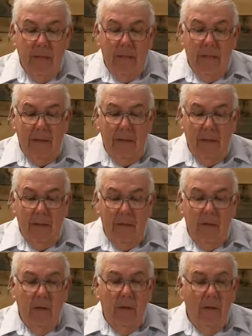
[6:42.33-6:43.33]
And
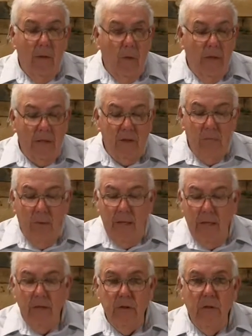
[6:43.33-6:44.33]
again, no
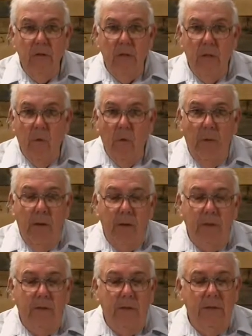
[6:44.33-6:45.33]
explanations and no
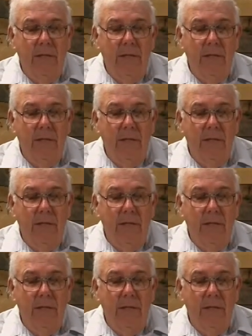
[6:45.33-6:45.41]
apologies.